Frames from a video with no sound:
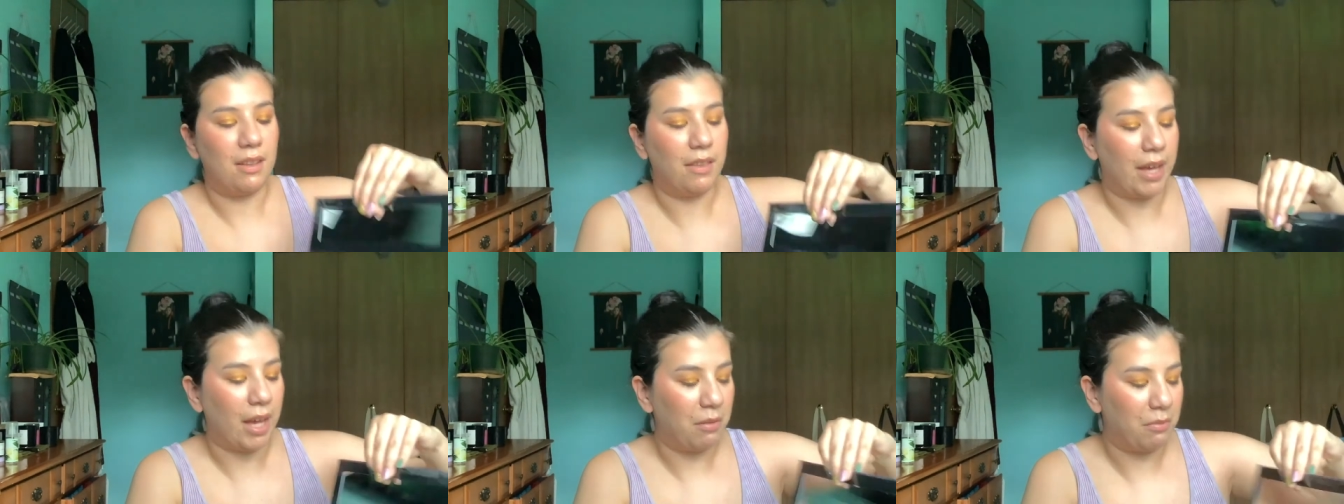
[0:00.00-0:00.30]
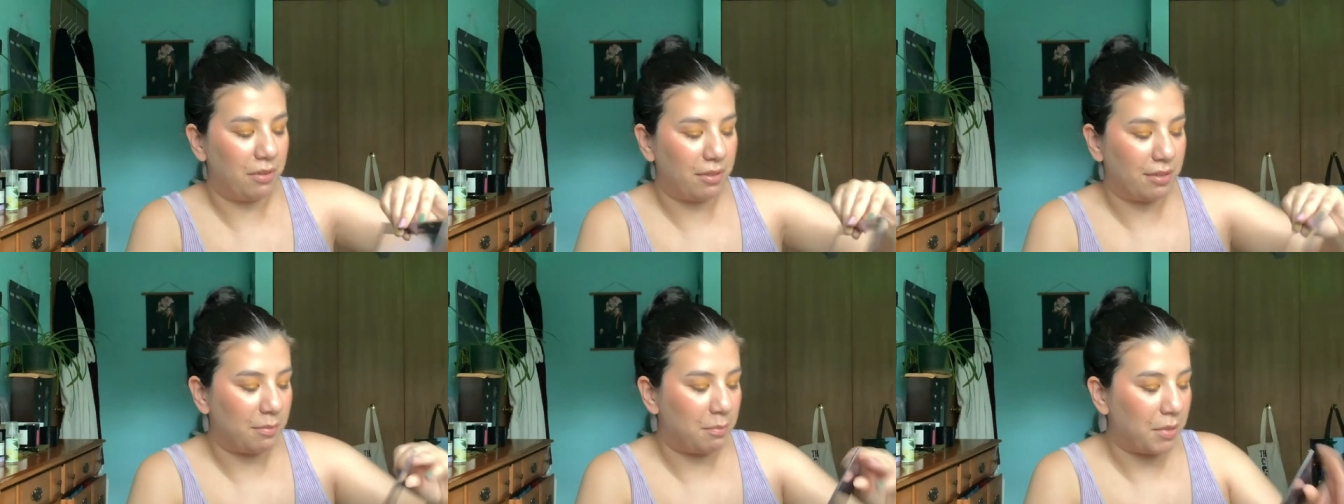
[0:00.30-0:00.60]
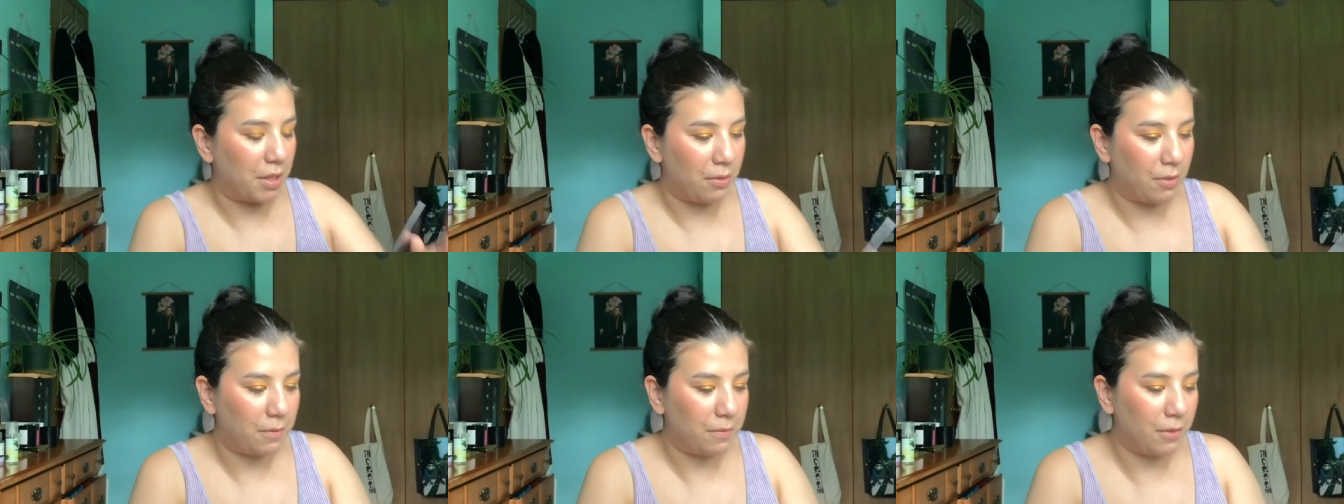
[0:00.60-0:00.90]
That one's
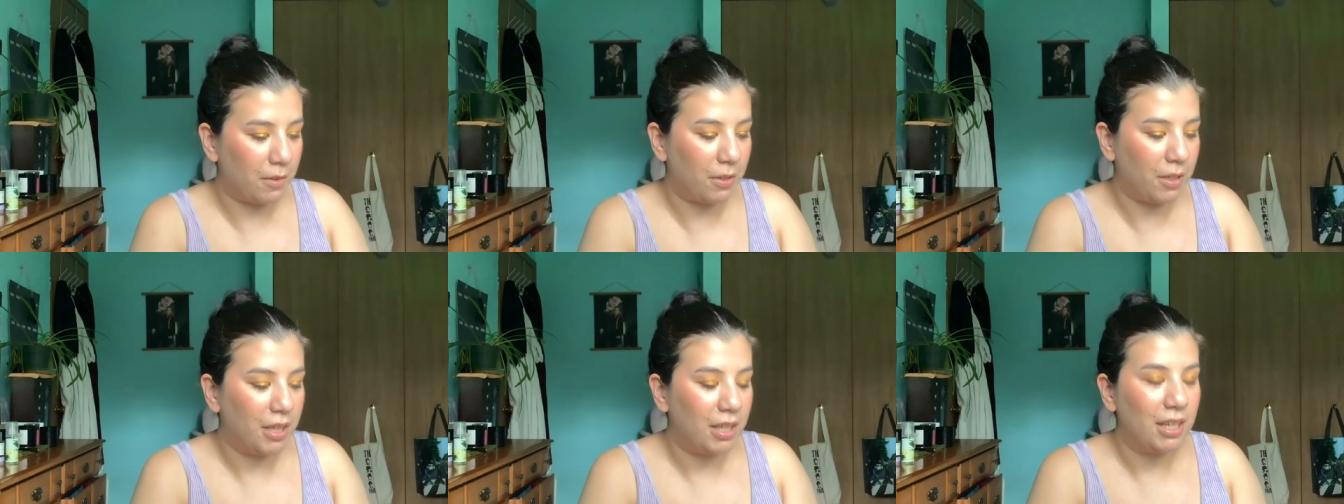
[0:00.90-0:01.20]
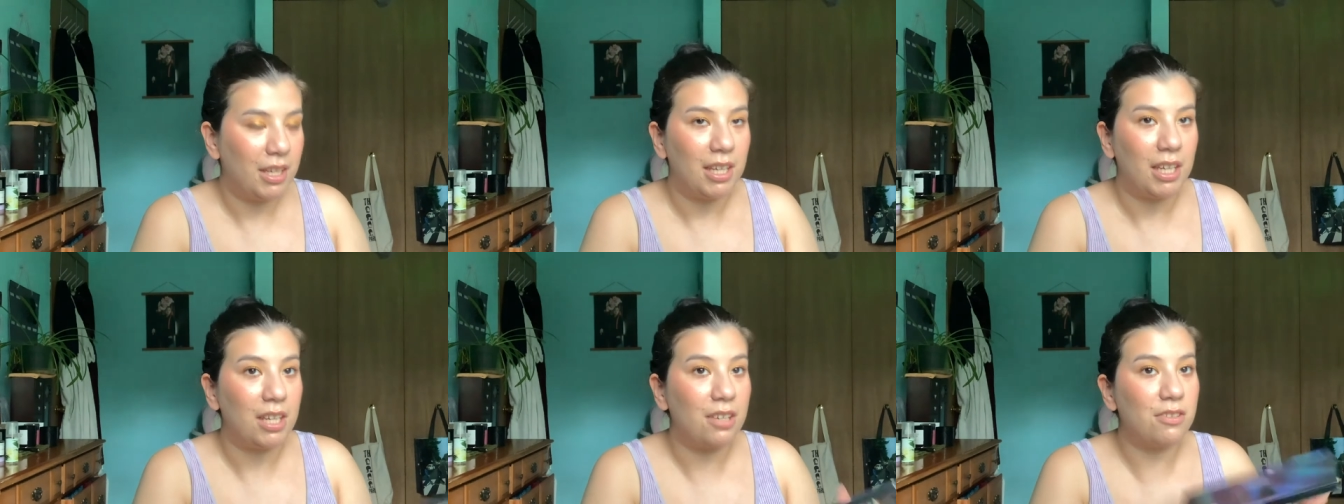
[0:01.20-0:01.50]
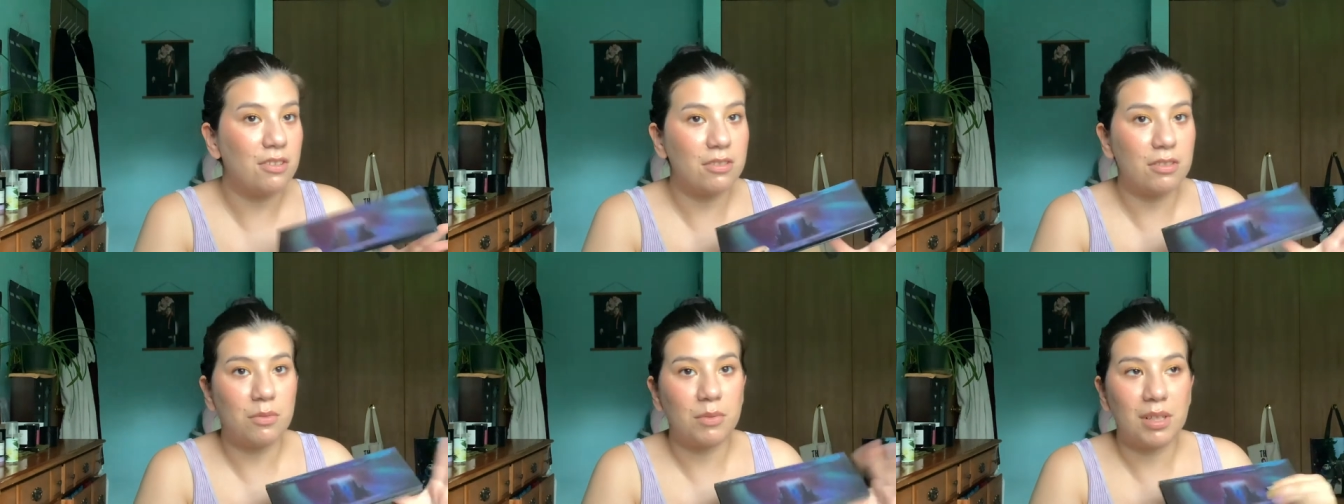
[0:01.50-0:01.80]
beautiful. It's
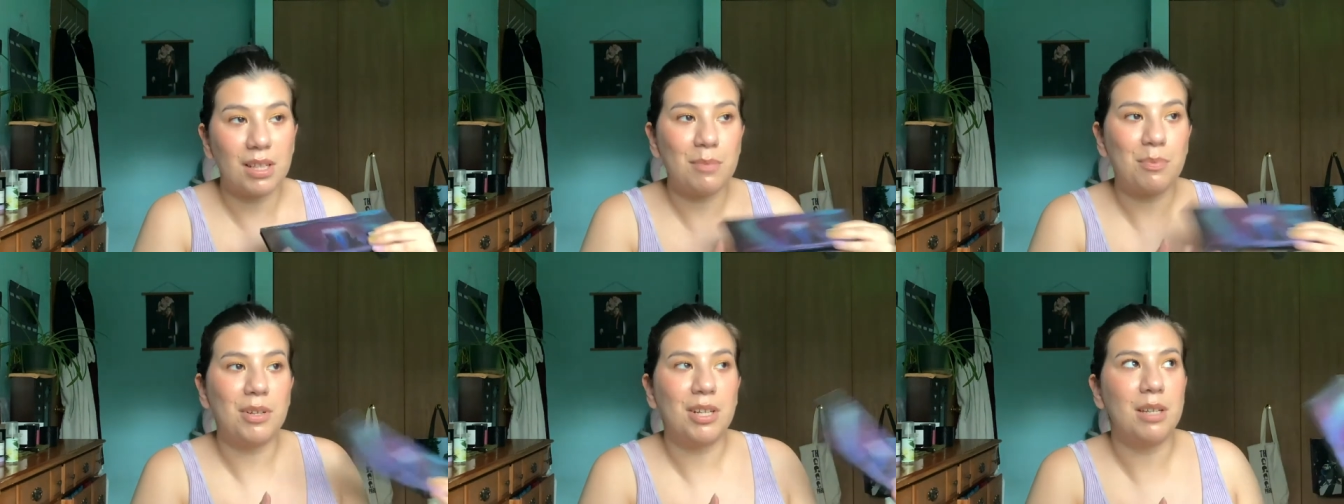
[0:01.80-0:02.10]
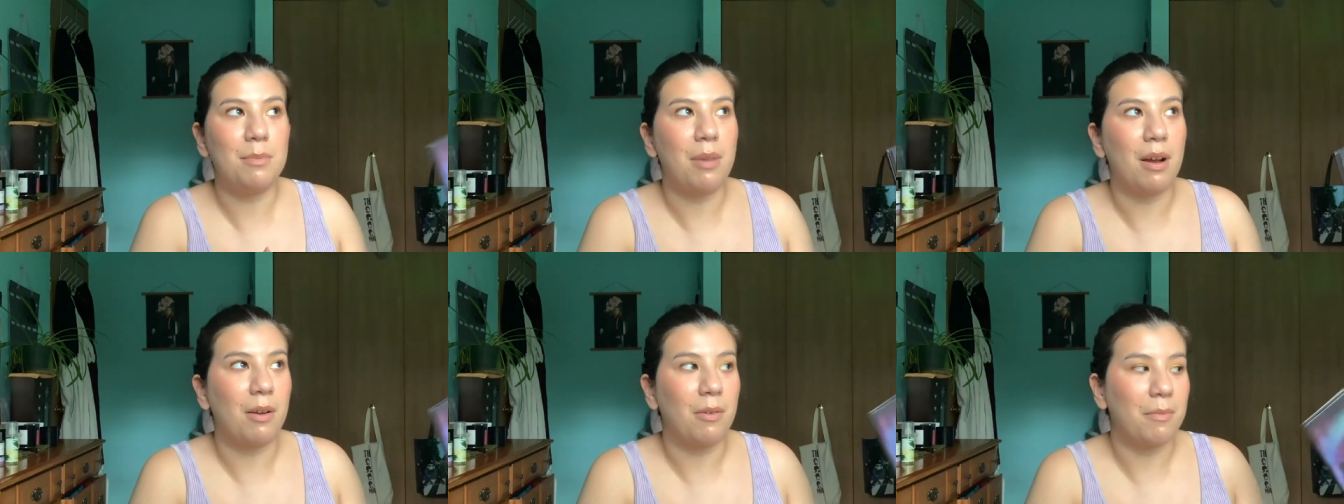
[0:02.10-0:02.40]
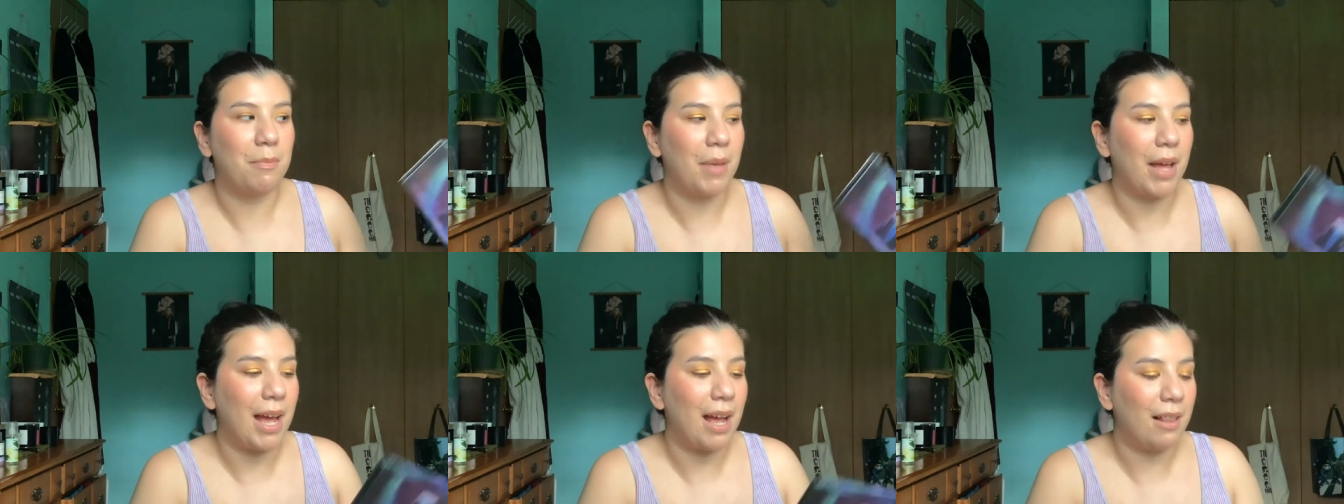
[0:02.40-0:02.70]
just a really pretty
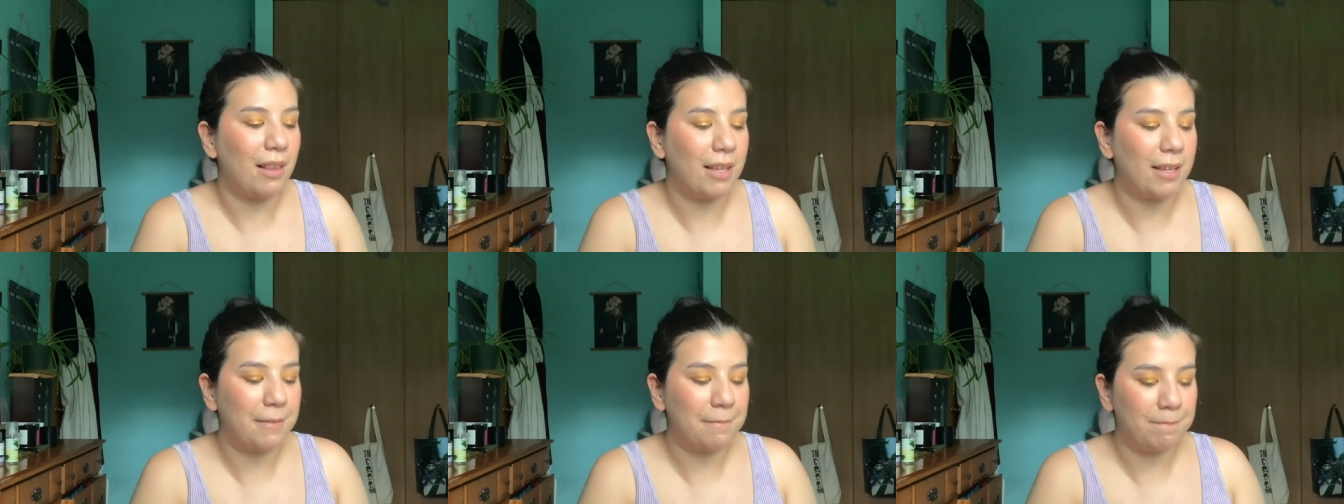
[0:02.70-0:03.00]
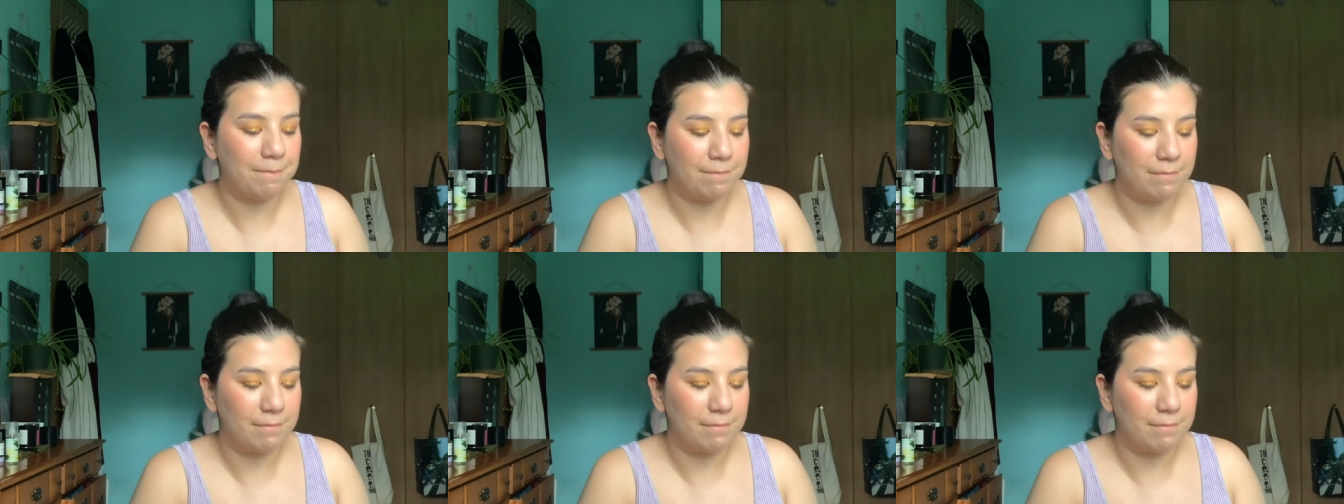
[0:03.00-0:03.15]
palette.